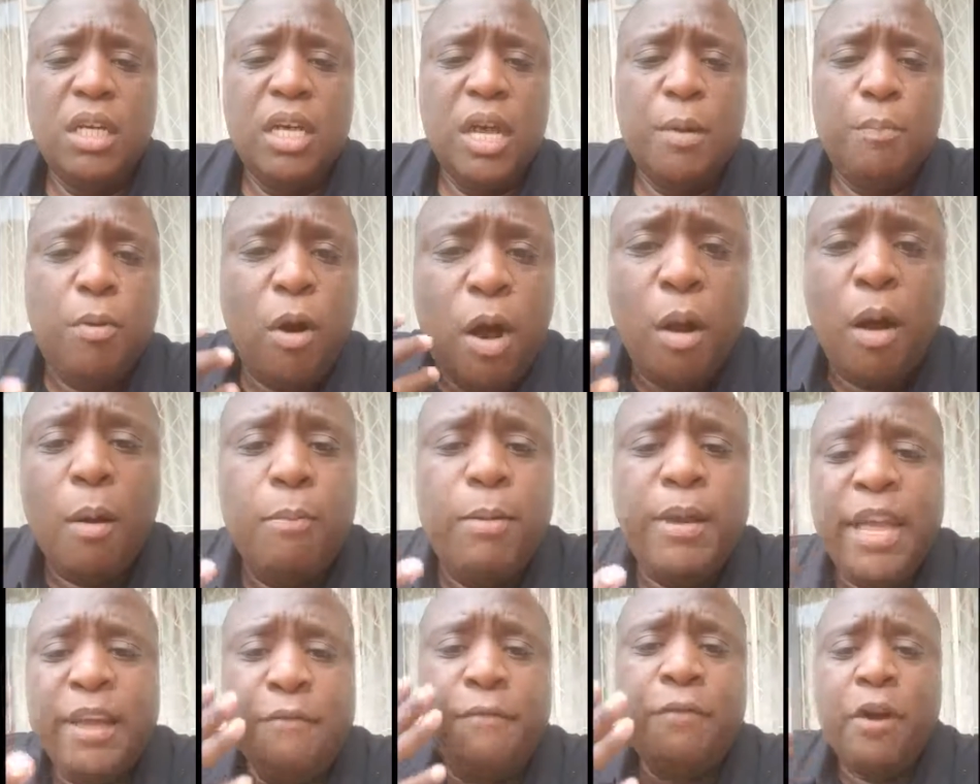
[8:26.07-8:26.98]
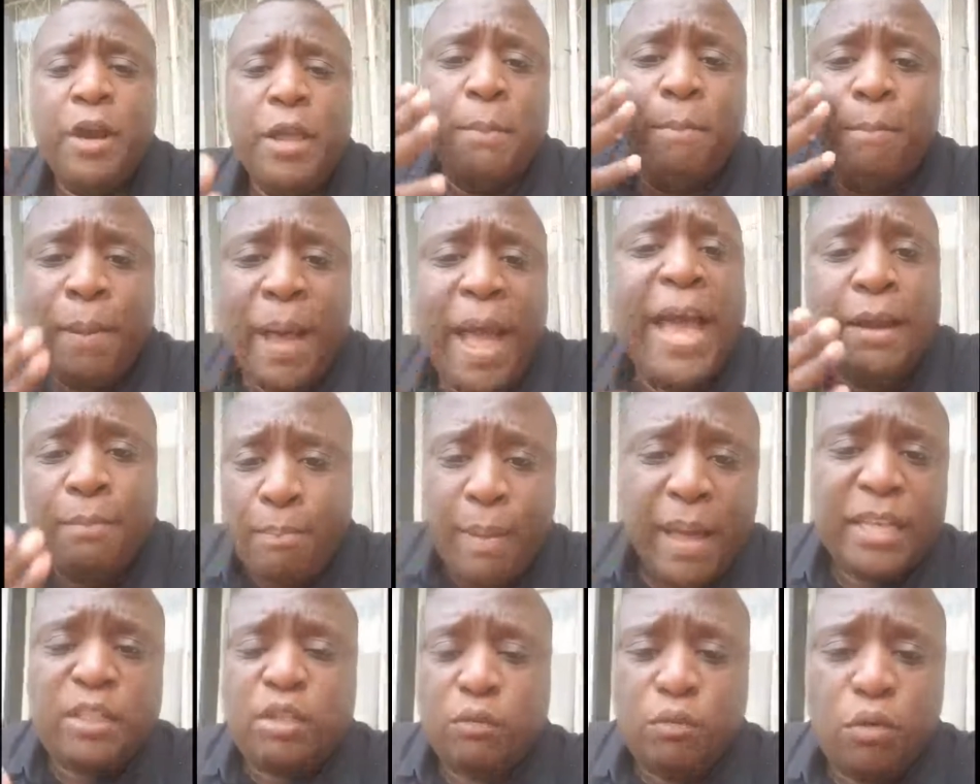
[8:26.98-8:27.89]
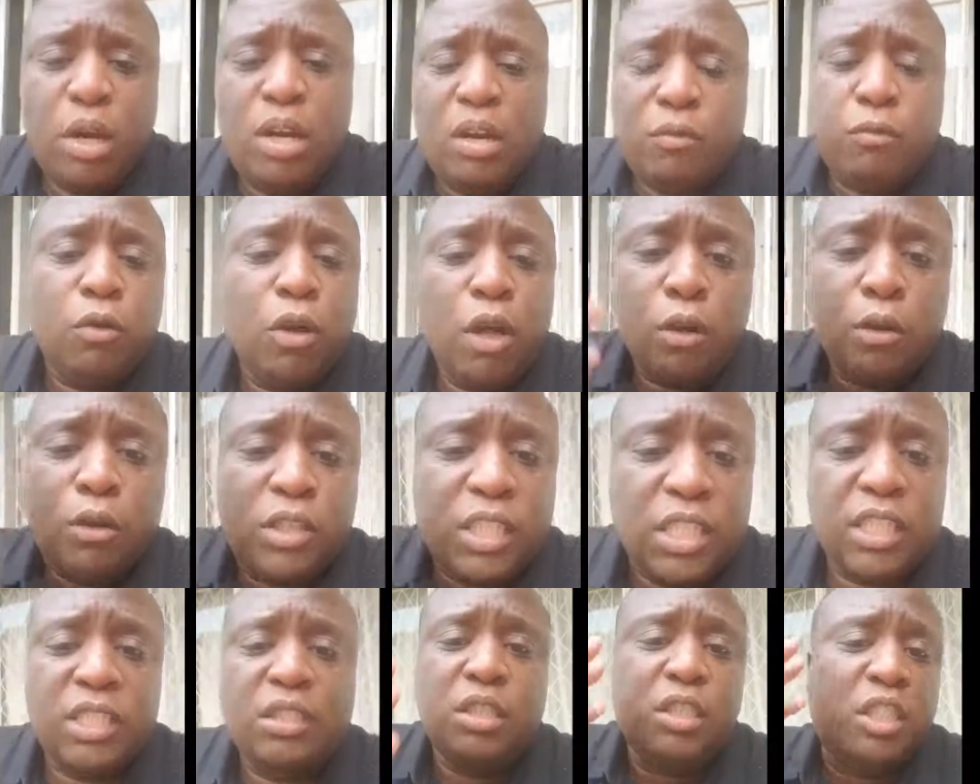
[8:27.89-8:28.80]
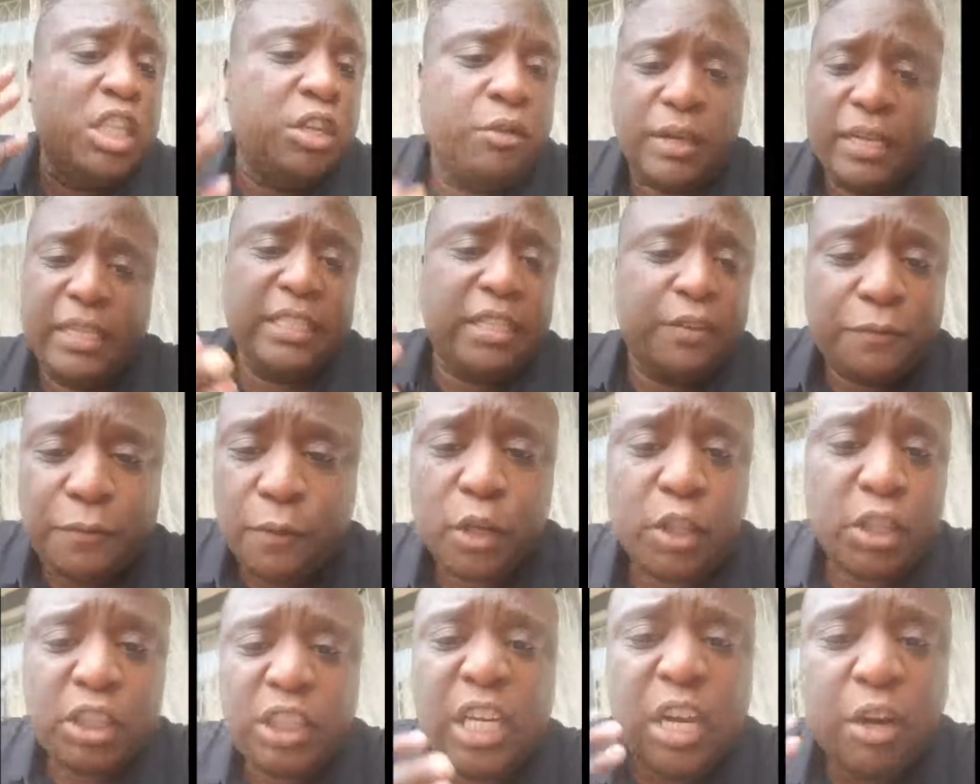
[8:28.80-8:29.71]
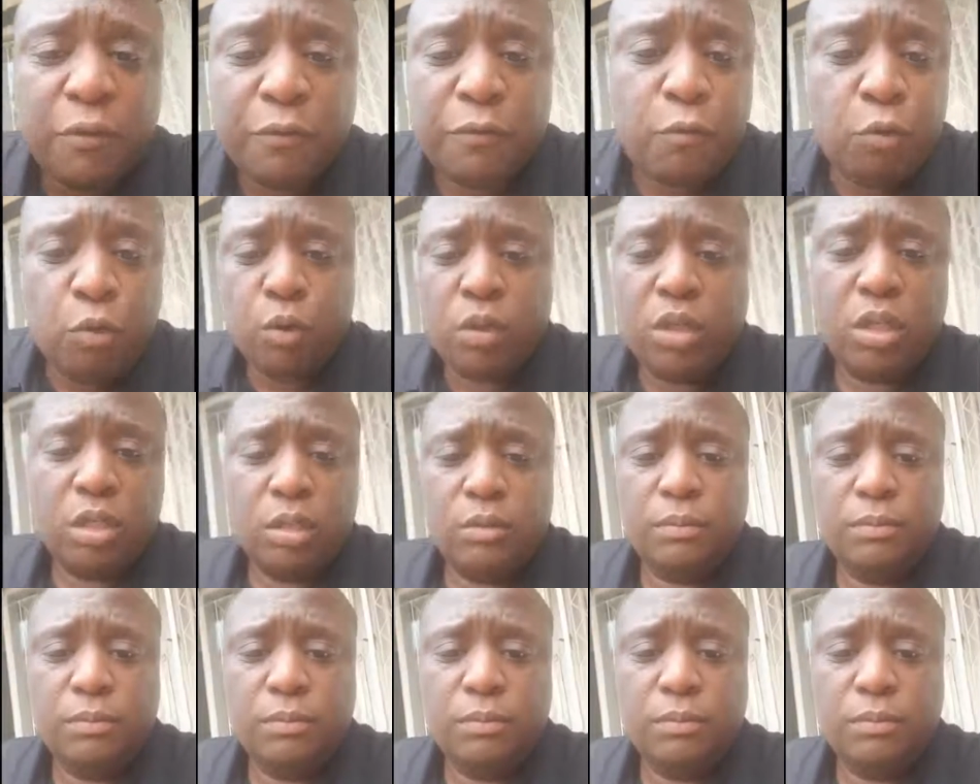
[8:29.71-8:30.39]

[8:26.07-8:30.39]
probably a very bad batch of olive oil, since considering it's the first year of fruit.